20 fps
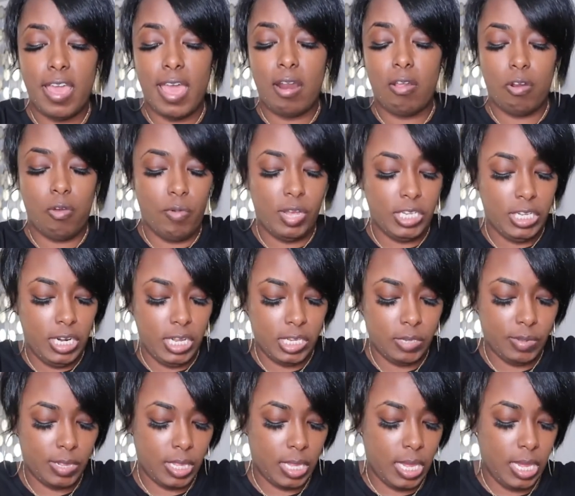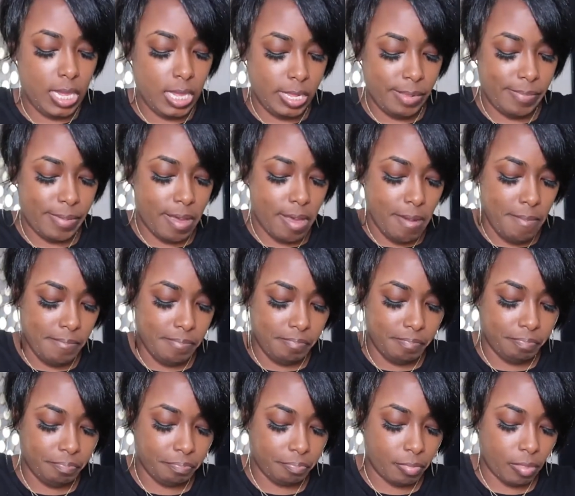I don't know what she does with the kids, but
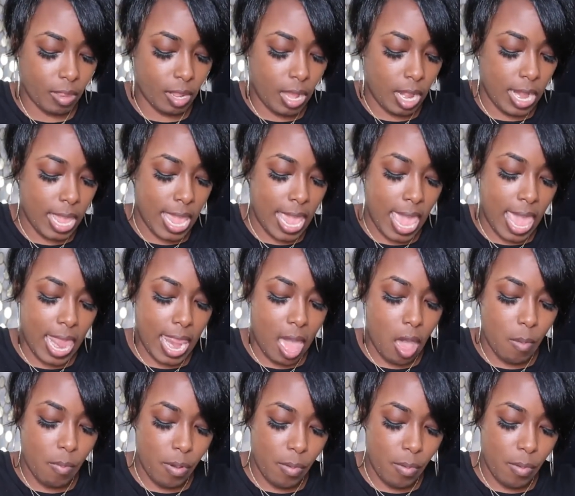they head out.